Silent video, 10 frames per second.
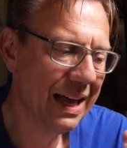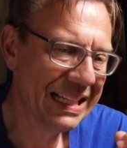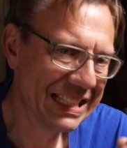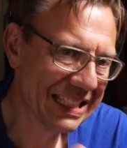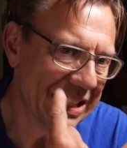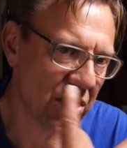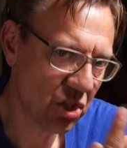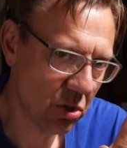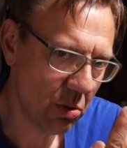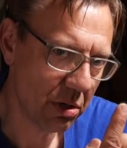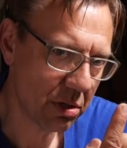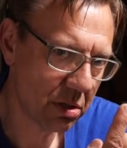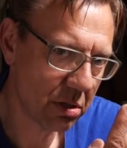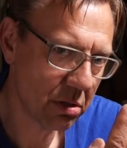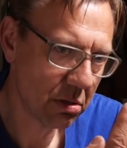a single
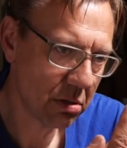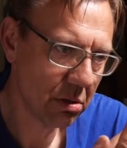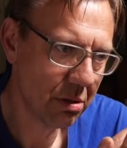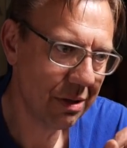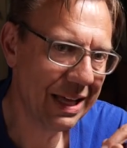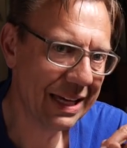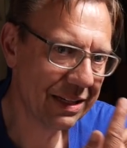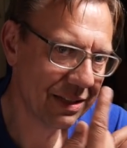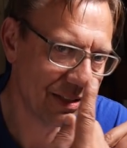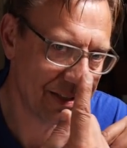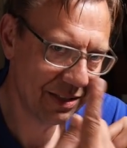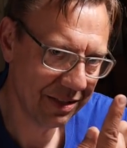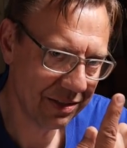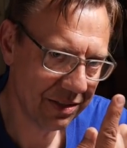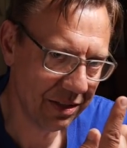source like
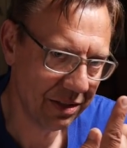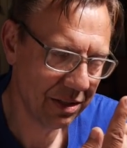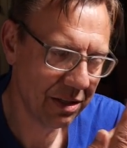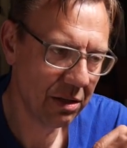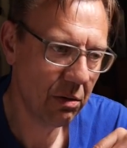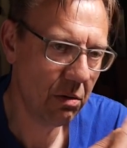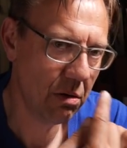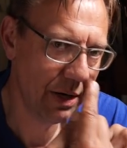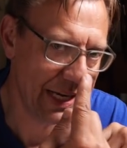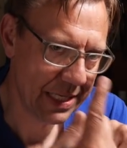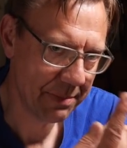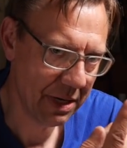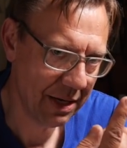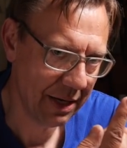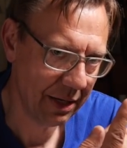tungsten or
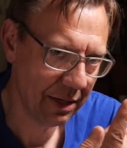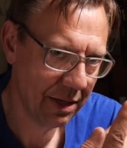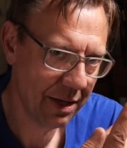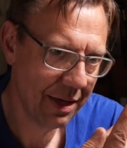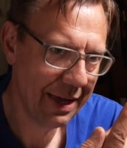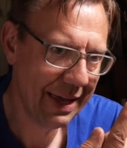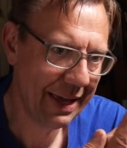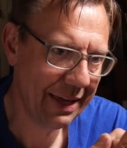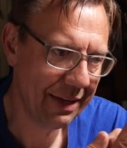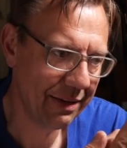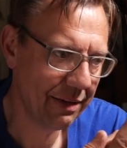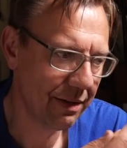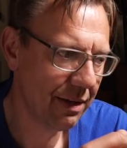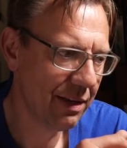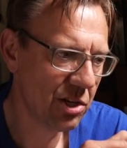HMI and
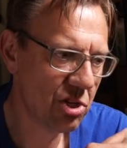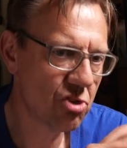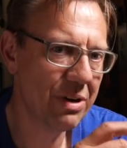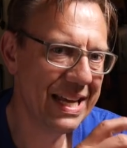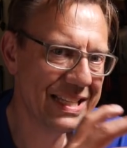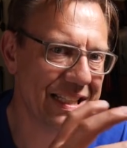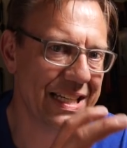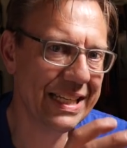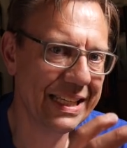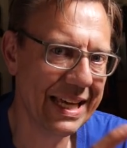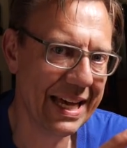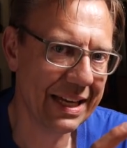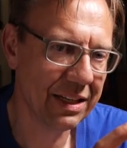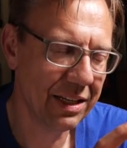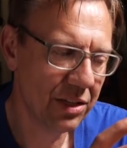translating
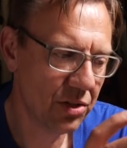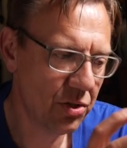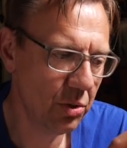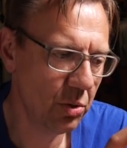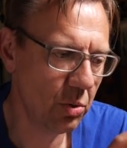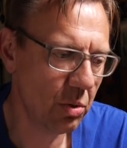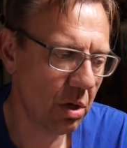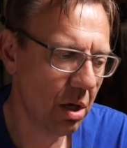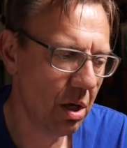that to